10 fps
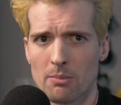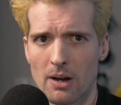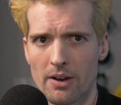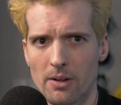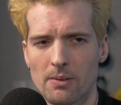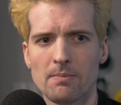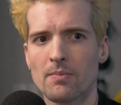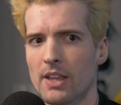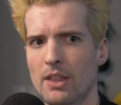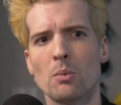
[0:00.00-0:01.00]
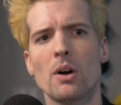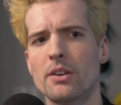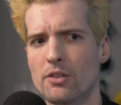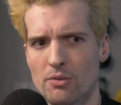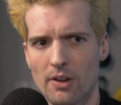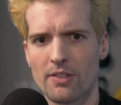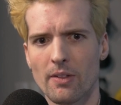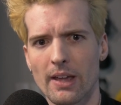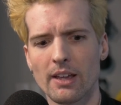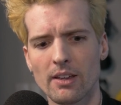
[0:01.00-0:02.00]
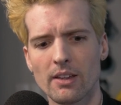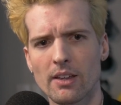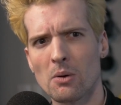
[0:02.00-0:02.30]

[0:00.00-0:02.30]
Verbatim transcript: model, then one destroys the link.